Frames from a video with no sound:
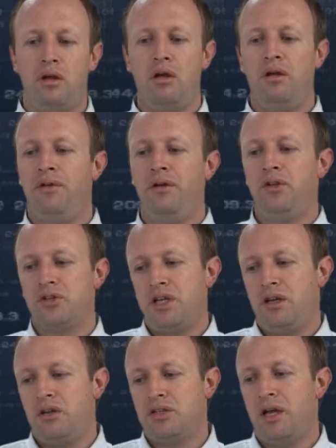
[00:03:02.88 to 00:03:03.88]
if you're
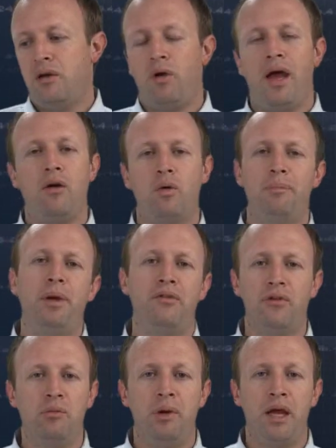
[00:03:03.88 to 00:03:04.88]
sitting there saying, well, how do I pay
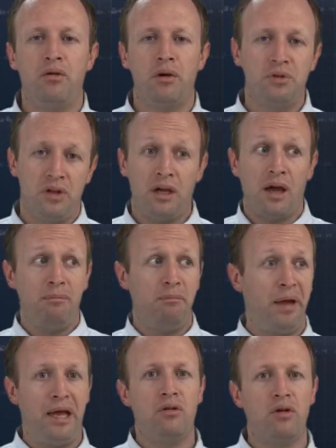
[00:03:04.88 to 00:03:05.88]
for the bankruptcy? I'm
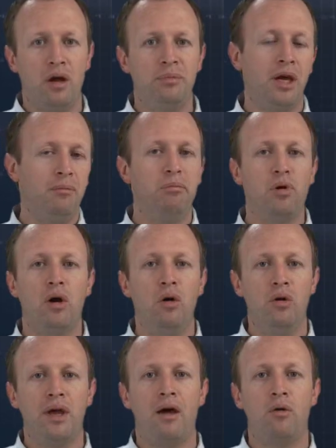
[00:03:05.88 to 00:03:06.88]
bankrupt, I'm
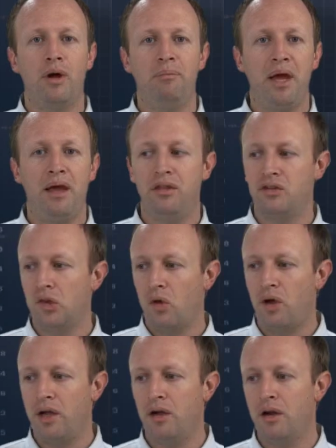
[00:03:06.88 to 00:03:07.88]
broke, how do I pay this
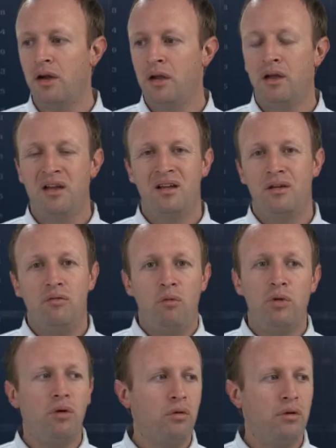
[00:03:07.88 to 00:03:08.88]
lawyer?
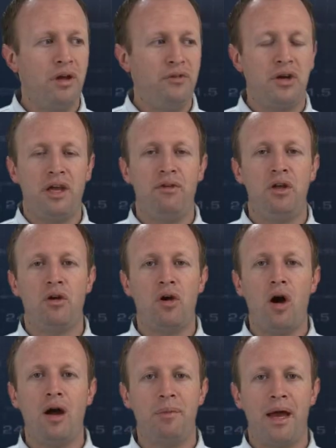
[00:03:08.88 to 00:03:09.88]
Well, if you're giving your
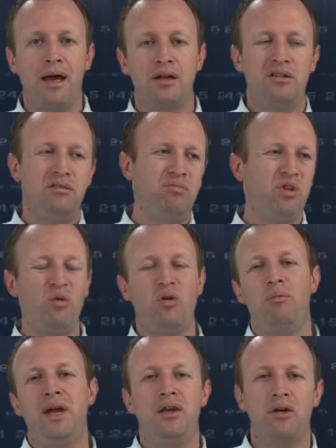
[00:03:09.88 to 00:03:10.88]
car back, don't go
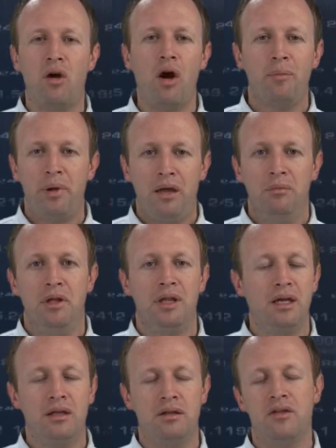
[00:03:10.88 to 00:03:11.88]
make your car payment.
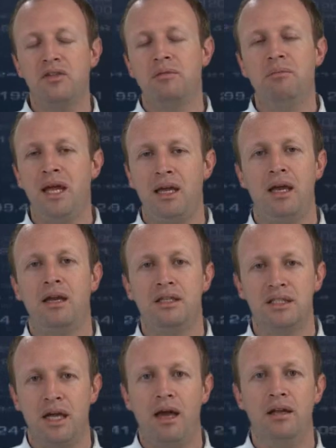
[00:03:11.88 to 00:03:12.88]
That doesn't make any
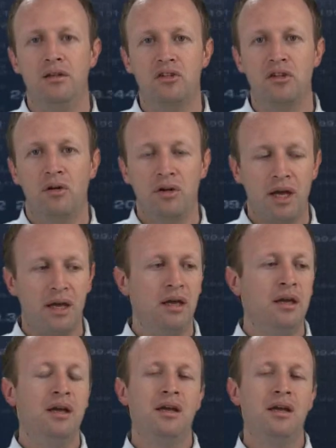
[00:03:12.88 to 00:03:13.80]
sense, okay?